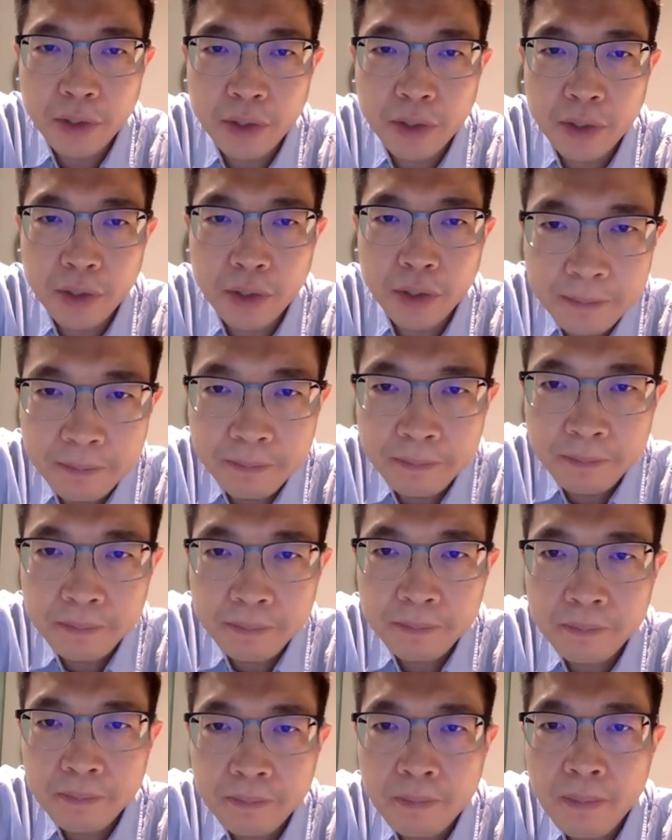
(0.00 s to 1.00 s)
and the
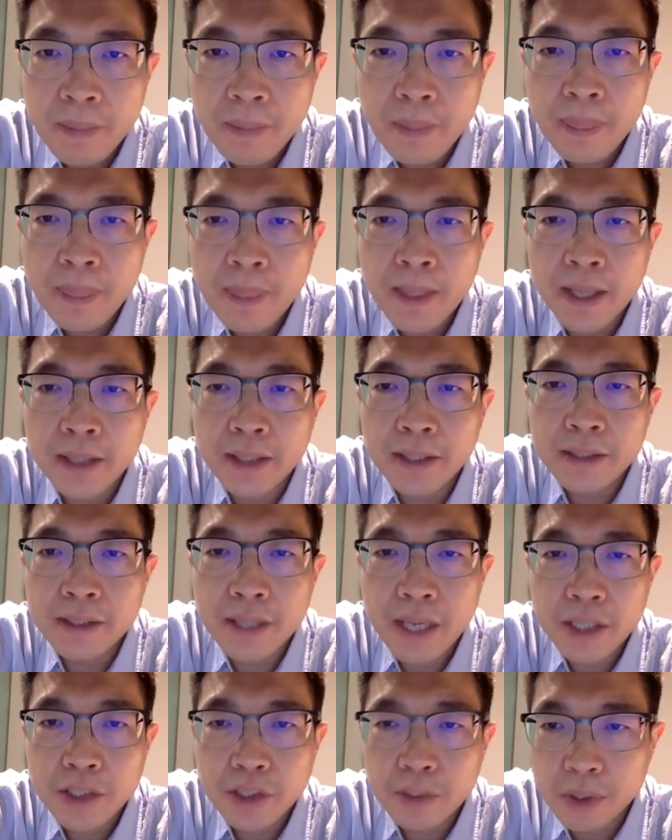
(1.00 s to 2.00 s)
NASH improvement,
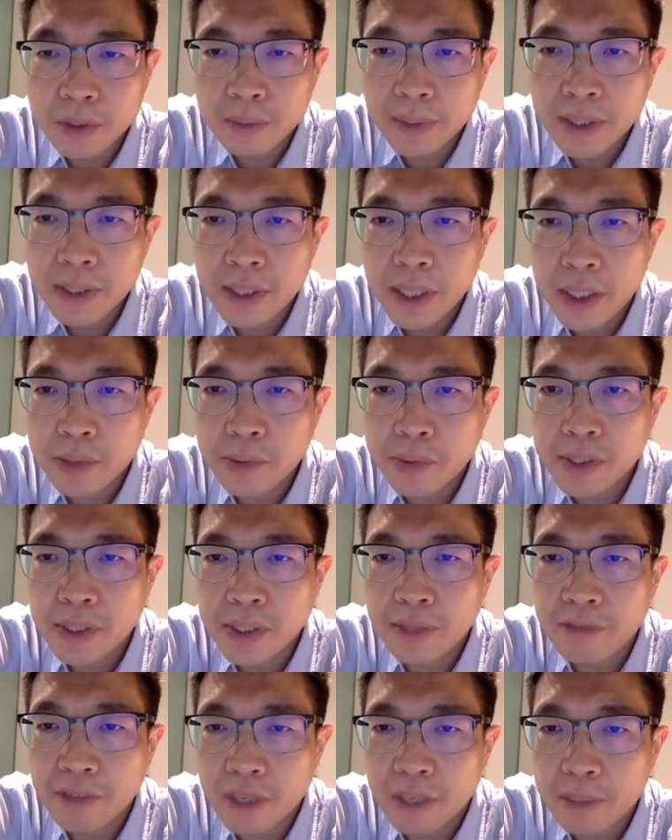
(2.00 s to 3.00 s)
as well as the
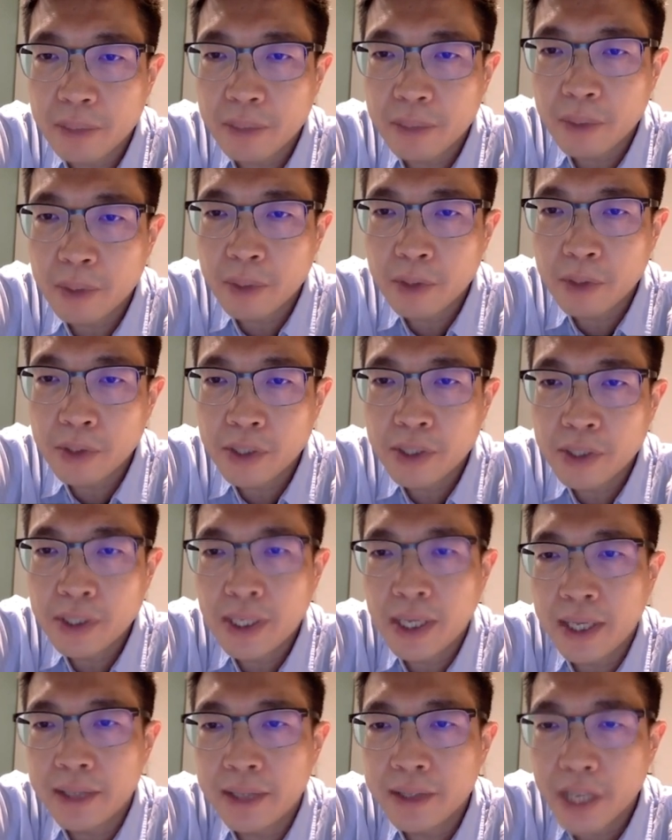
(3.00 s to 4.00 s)
fibrosis and NASH
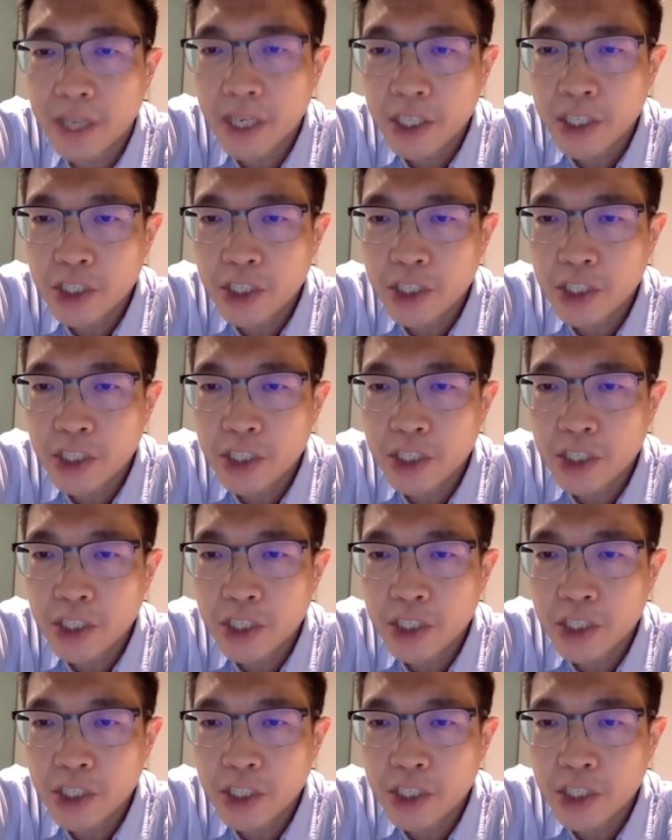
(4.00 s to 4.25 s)
improvement,